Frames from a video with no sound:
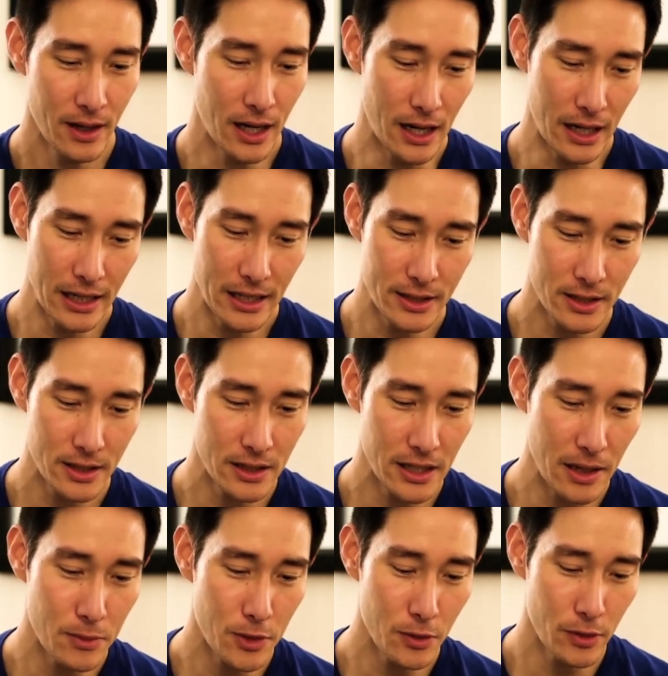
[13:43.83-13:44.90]
It's
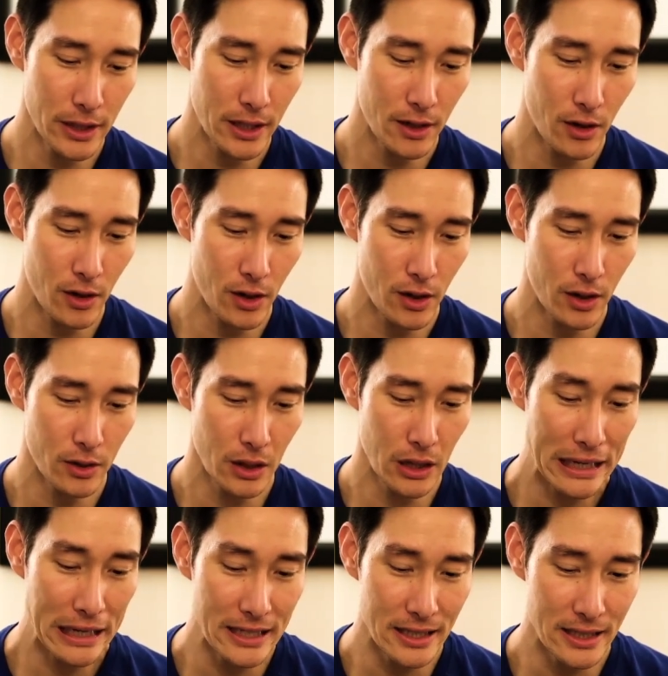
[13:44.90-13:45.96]
debuting our
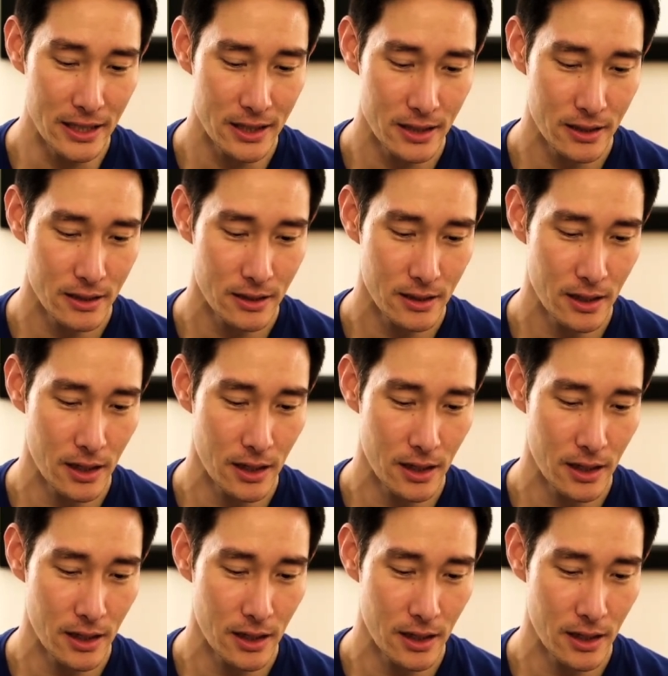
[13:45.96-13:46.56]
latest